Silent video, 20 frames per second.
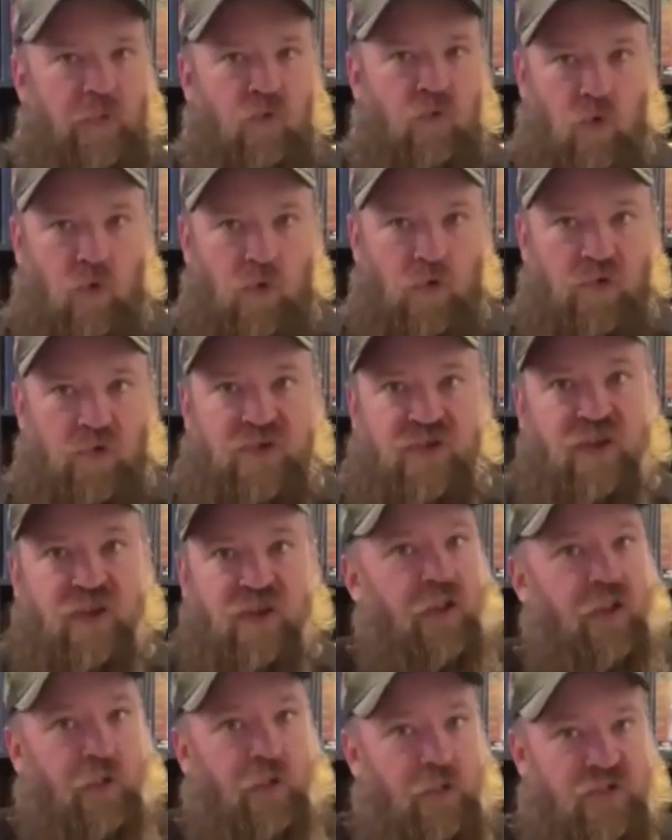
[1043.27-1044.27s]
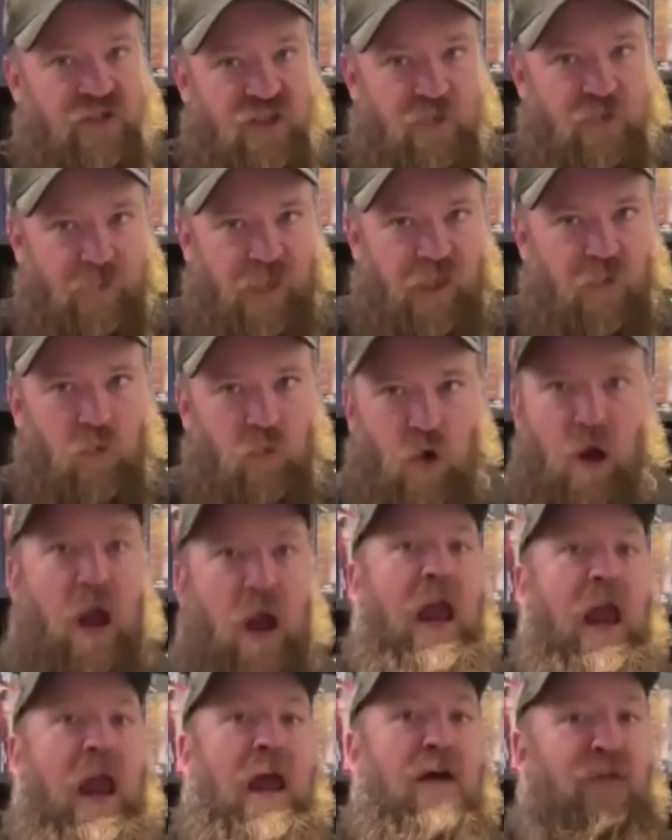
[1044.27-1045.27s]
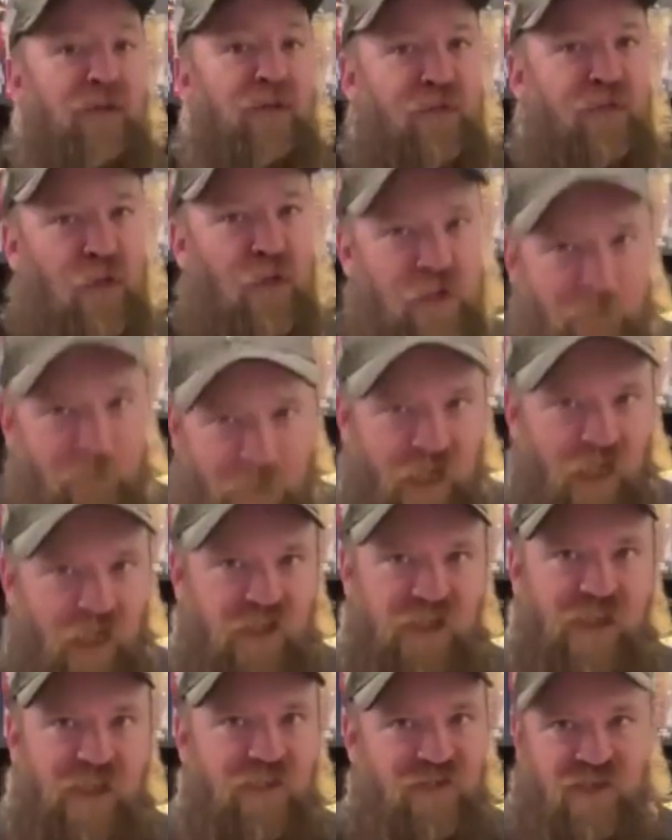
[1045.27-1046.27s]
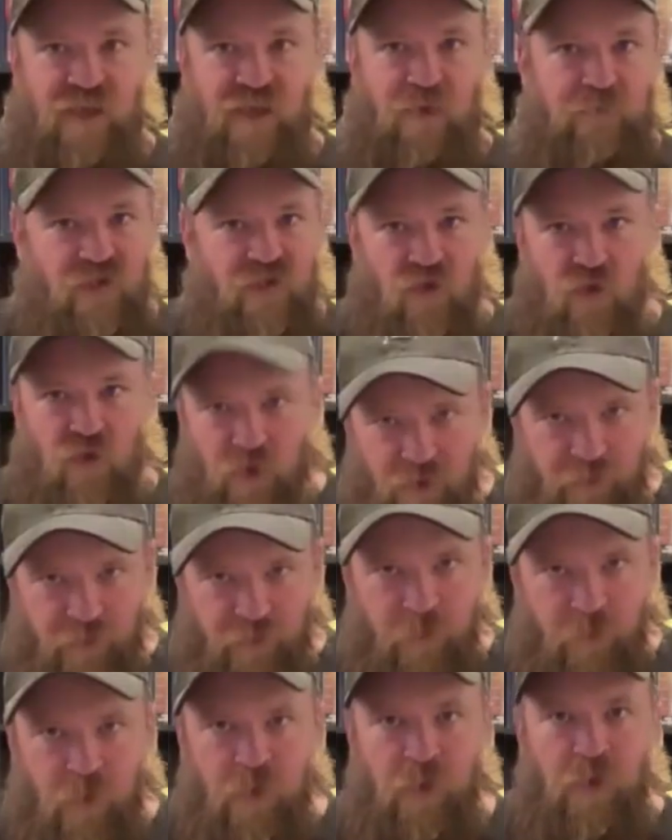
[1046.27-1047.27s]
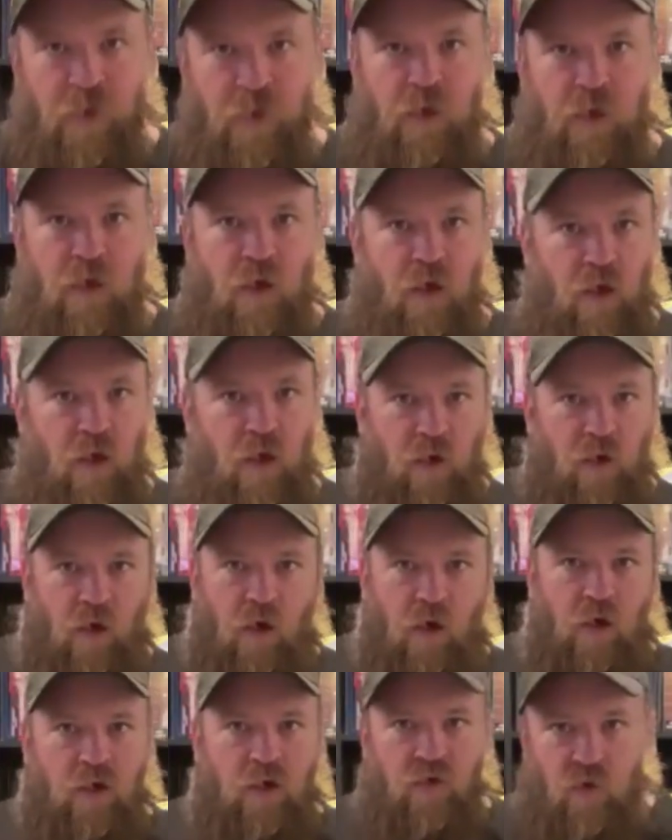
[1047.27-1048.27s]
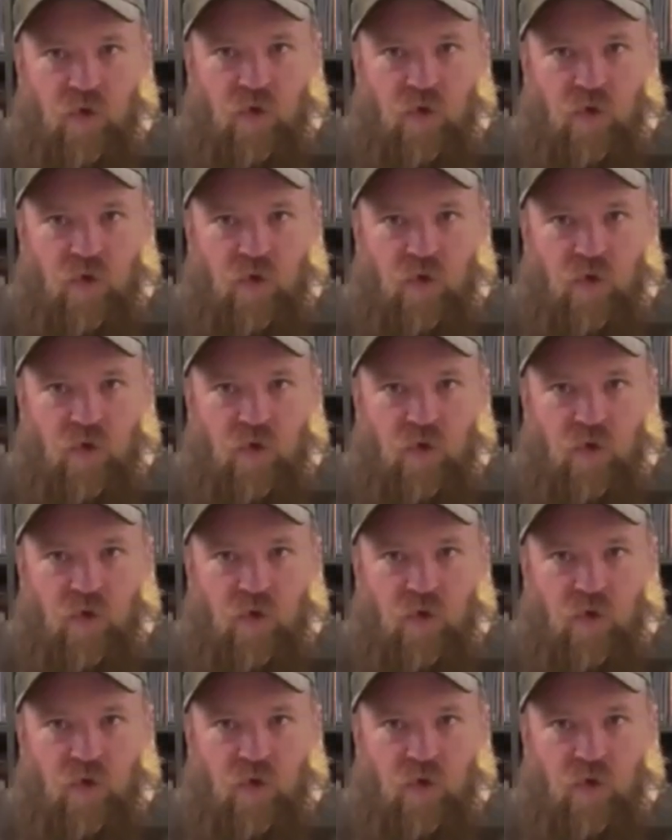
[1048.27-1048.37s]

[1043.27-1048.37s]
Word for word: Rules used to be, where every match had some sort of hardcore